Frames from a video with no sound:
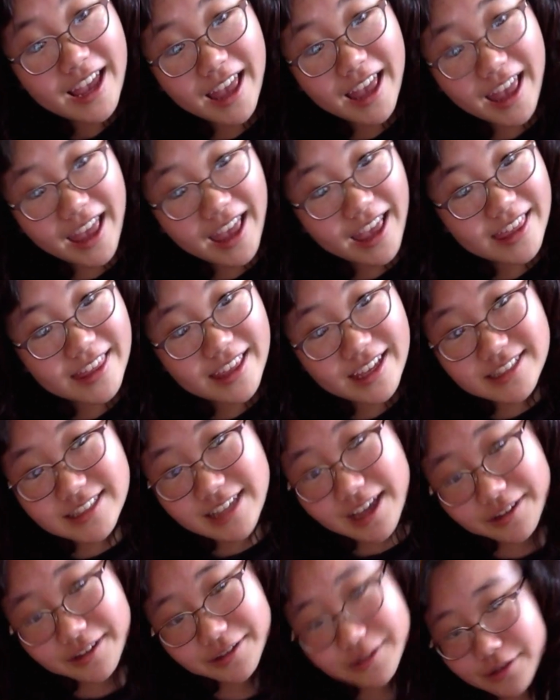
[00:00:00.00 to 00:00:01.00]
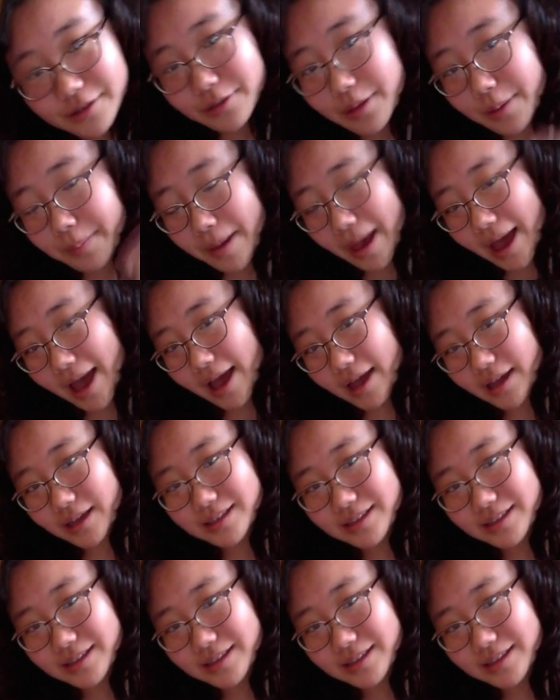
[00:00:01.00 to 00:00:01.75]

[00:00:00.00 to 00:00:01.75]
And that's how you do the back.